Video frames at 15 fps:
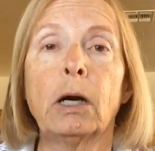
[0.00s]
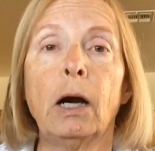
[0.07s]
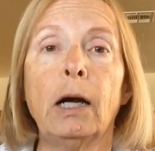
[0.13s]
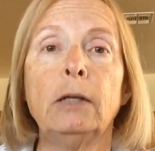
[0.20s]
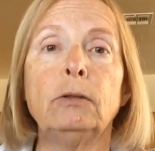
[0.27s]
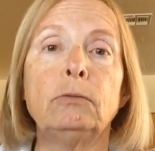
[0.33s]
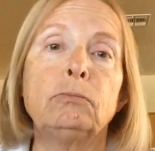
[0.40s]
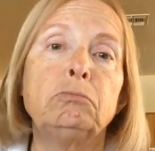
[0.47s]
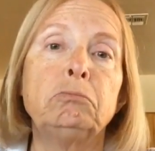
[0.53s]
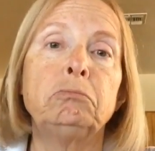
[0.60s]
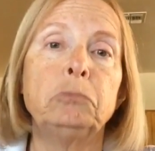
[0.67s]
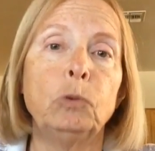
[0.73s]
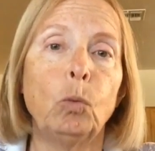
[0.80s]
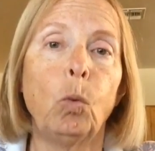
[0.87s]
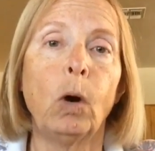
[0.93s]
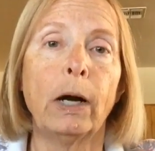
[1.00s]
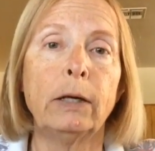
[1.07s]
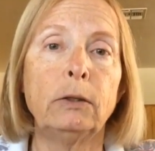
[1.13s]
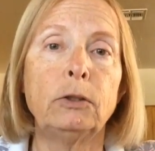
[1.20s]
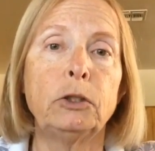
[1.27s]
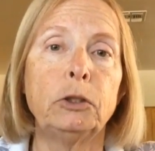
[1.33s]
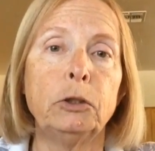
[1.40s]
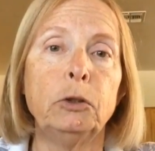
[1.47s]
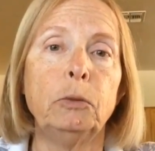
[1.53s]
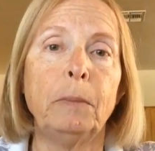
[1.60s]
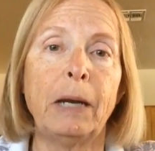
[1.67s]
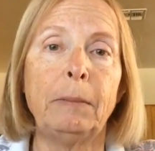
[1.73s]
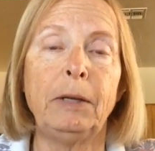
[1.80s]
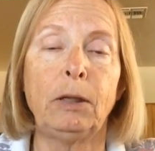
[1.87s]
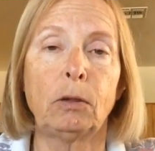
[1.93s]
on 1, 2,
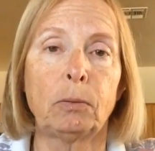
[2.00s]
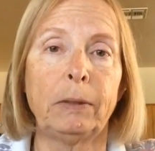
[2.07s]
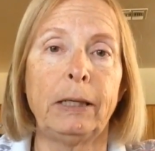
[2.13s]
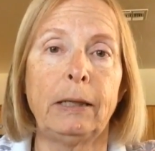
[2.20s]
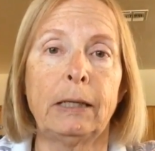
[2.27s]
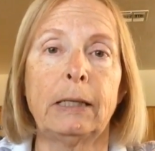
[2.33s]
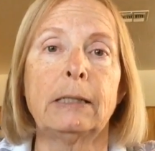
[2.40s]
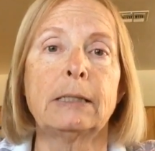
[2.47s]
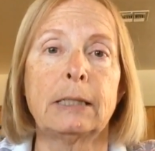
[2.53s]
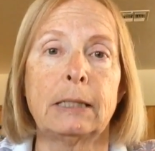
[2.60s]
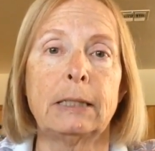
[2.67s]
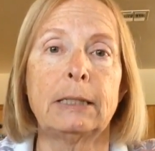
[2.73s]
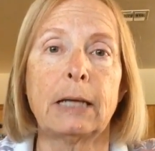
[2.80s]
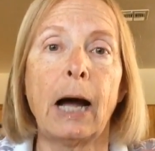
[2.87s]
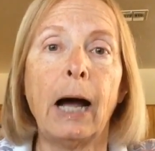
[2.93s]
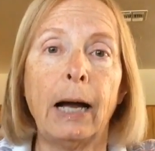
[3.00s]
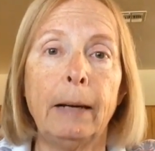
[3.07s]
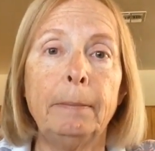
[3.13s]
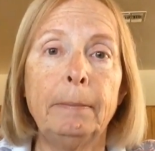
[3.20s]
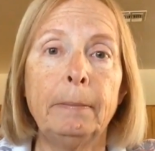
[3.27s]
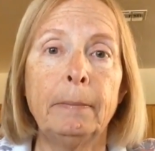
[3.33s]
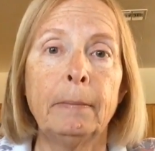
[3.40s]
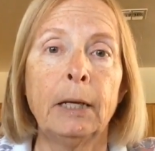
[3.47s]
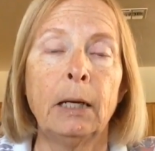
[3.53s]
maybe 3 things at a time.